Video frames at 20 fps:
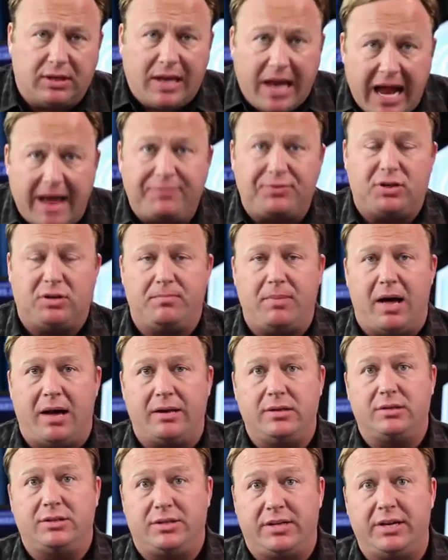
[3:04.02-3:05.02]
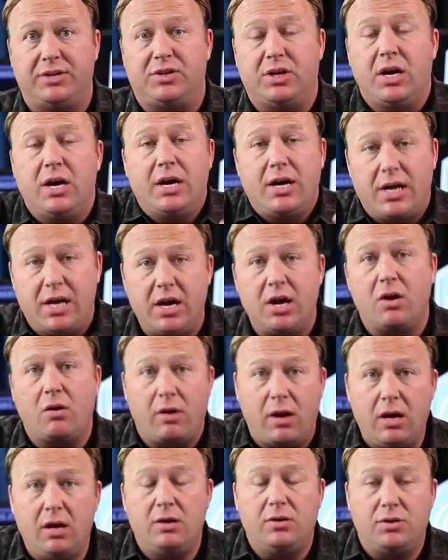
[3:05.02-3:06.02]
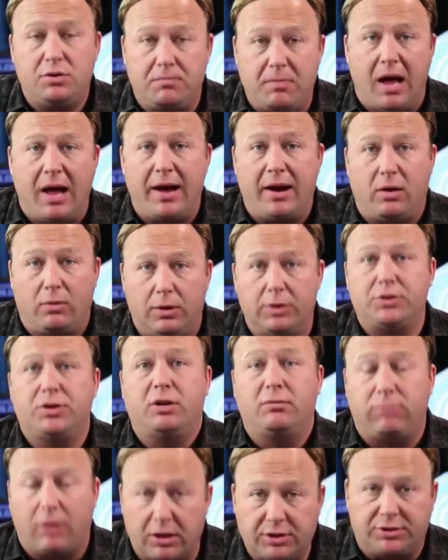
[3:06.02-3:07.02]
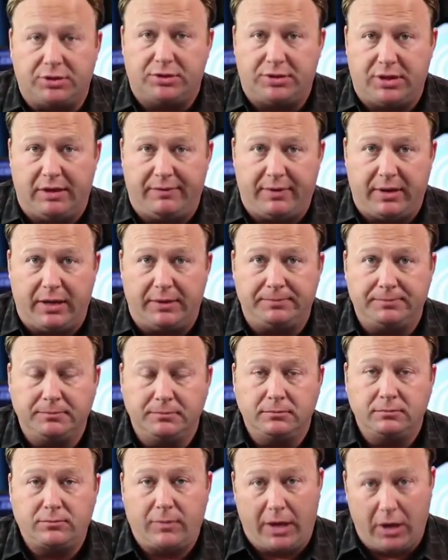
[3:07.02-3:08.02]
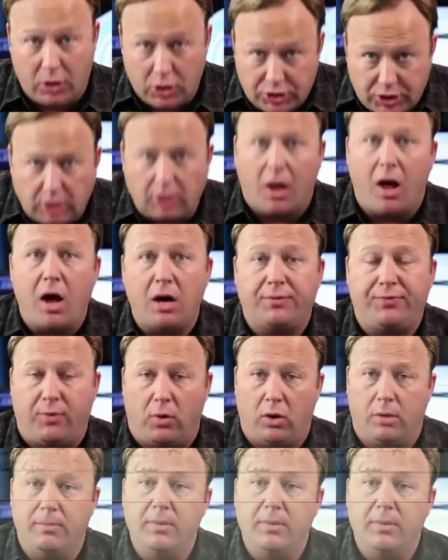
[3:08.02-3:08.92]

laughs about it and says, here is my original birth certificate. Here's the long form.